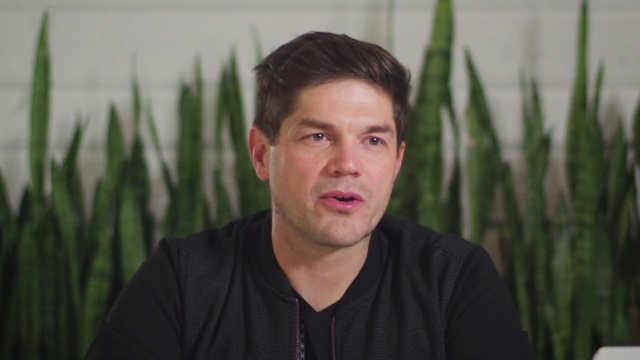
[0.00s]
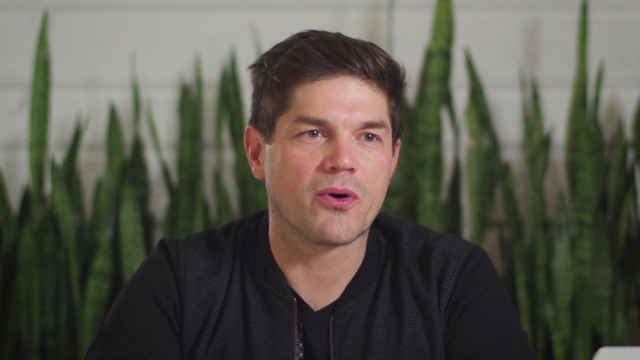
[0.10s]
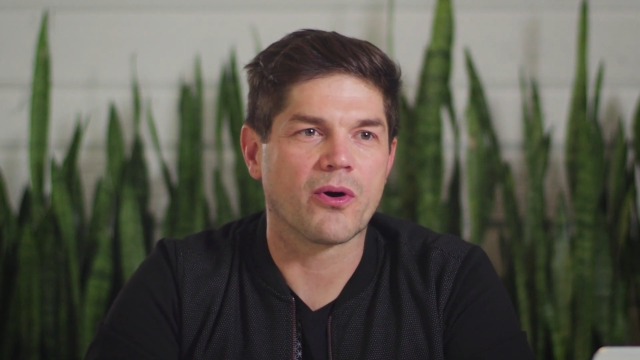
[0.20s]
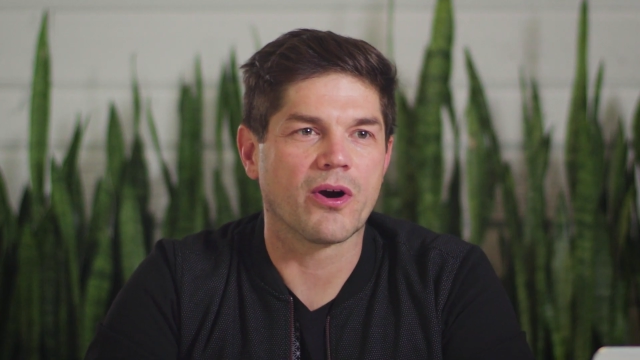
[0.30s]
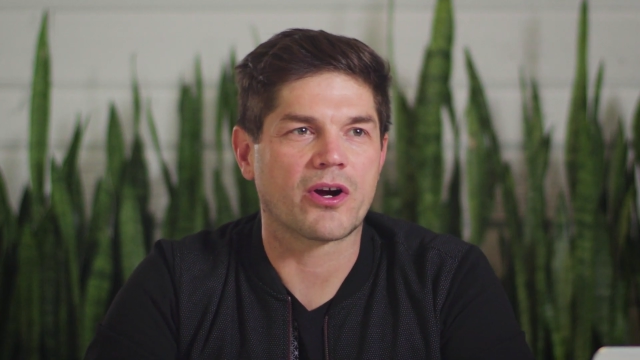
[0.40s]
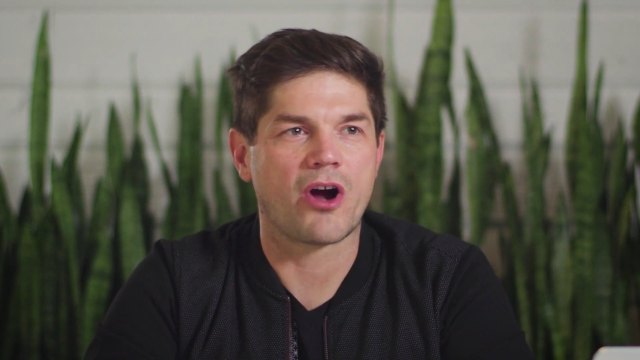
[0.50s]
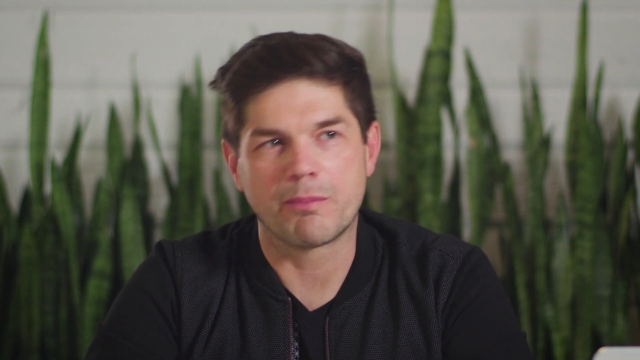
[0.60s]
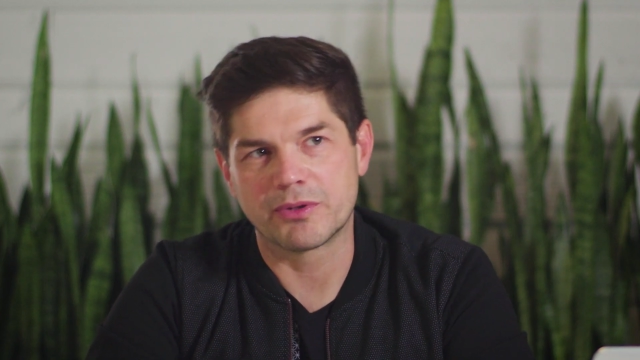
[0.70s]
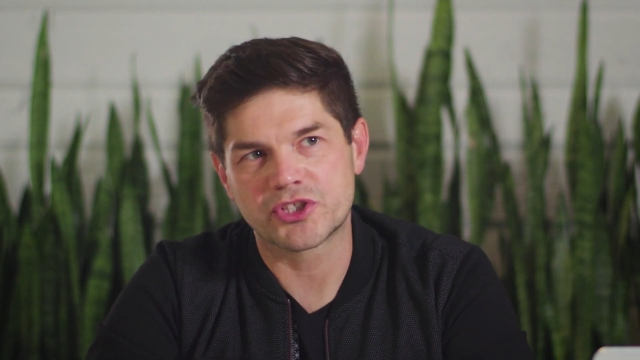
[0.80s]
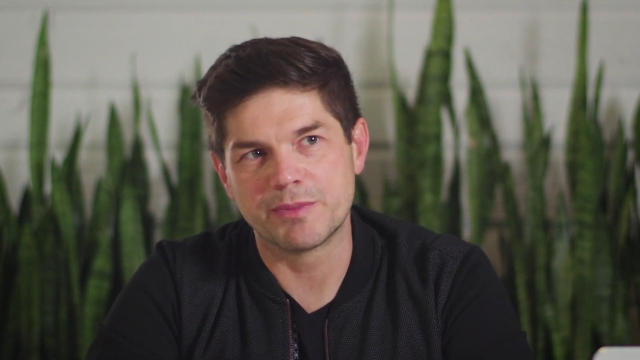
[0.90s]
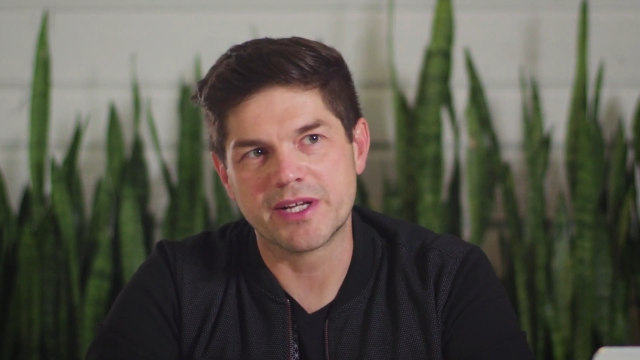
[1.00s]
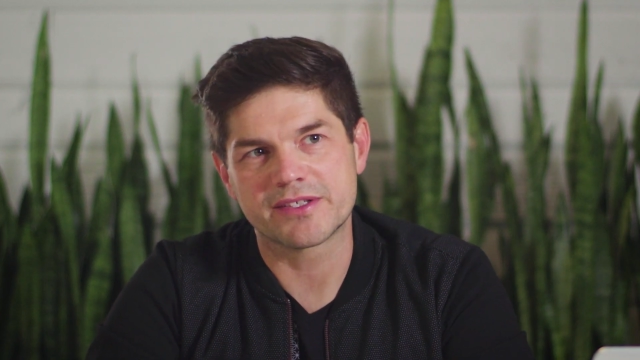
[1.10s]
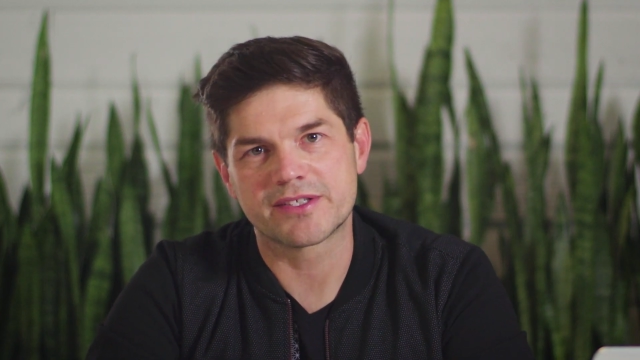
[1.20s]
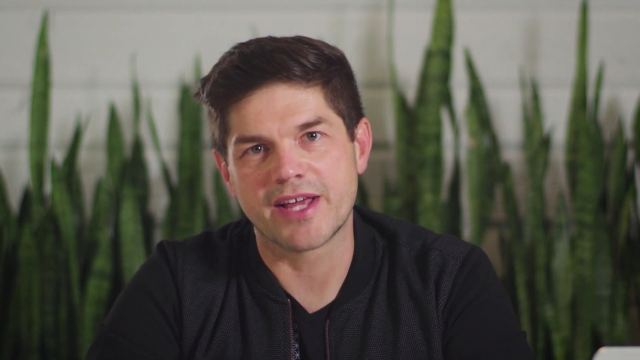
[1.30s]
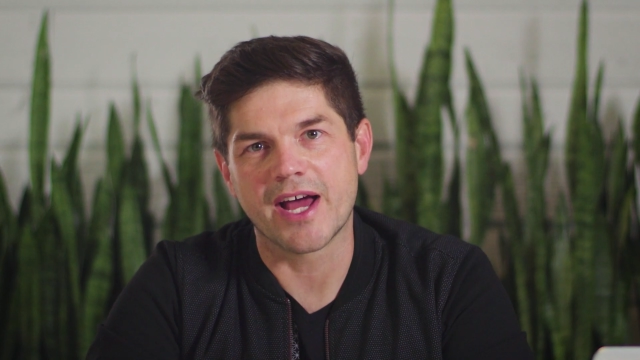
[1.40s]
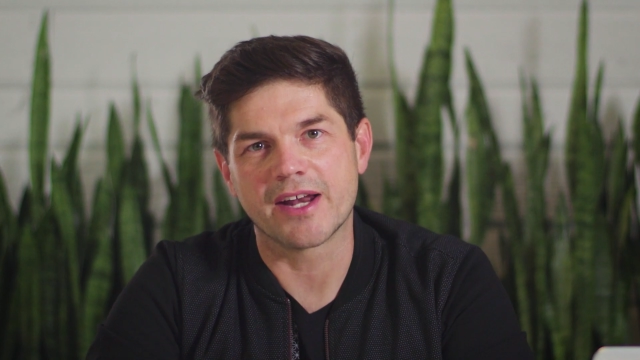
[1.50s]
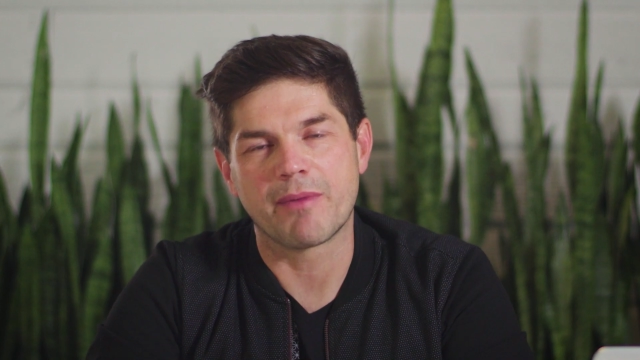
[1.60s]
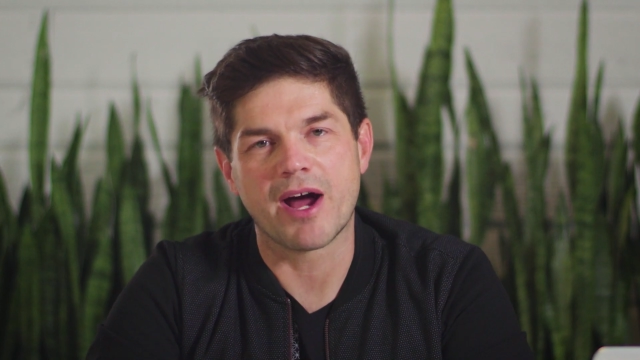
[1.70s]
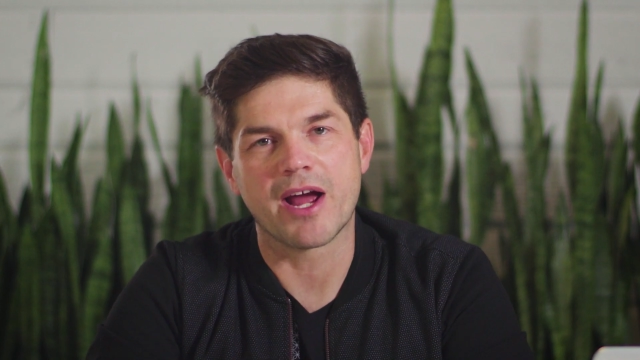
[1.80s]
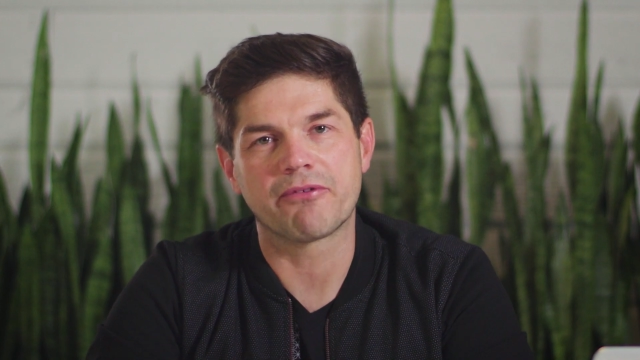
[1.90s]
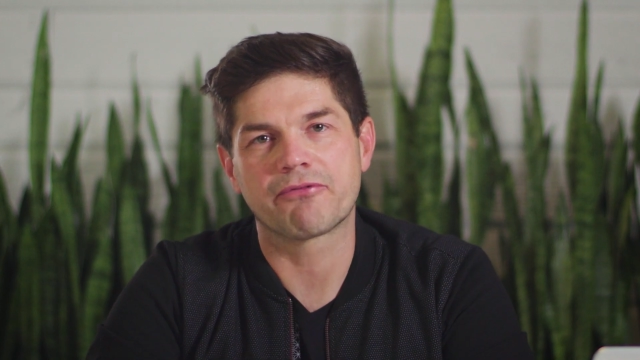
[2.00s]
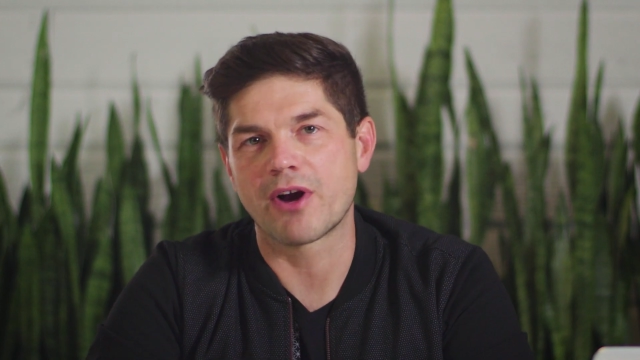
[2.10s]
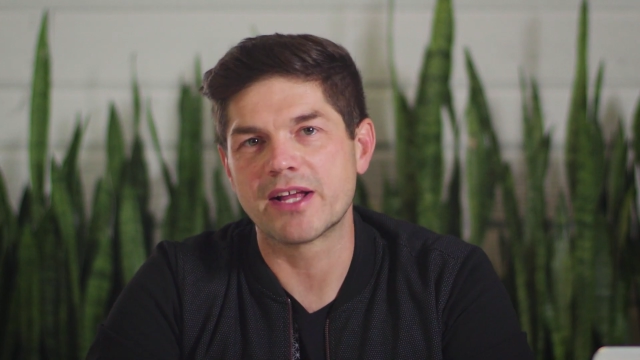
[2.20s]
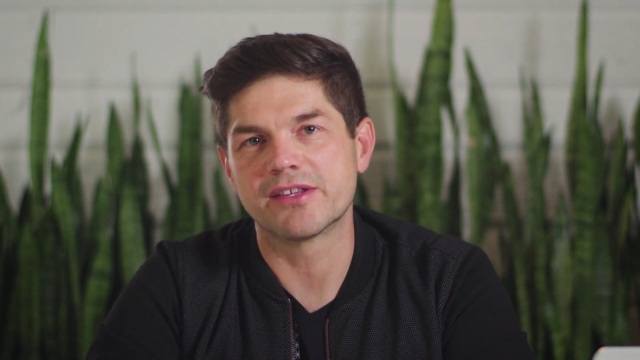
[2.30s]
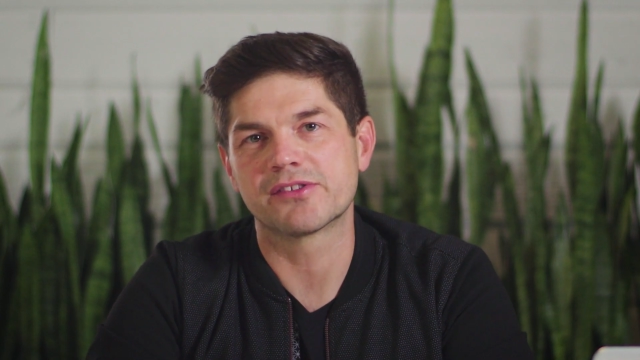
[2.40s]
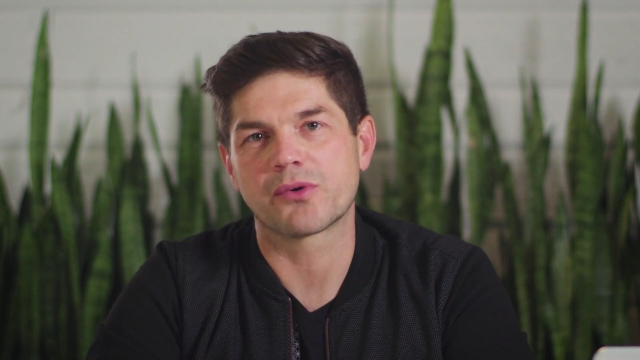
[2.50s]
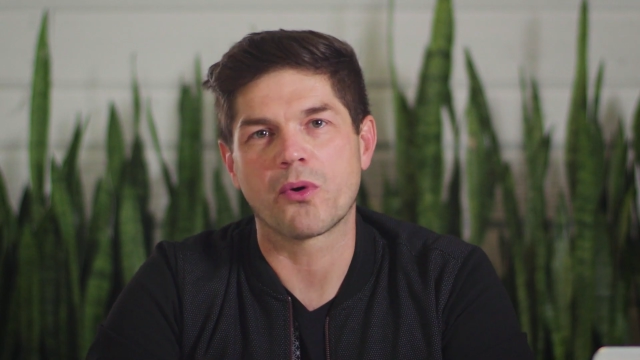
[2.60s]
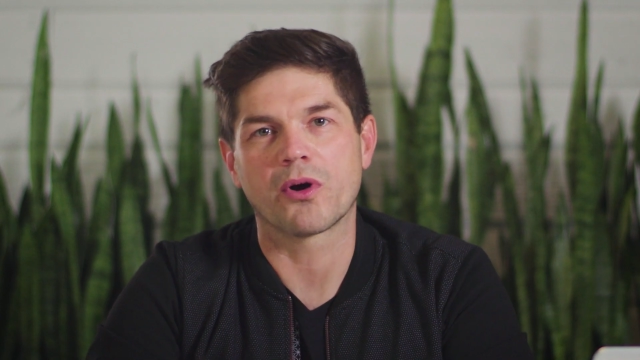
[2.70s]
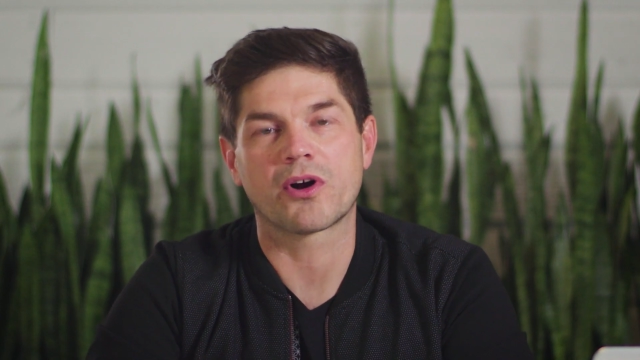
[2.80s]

or accomplishments that my friends or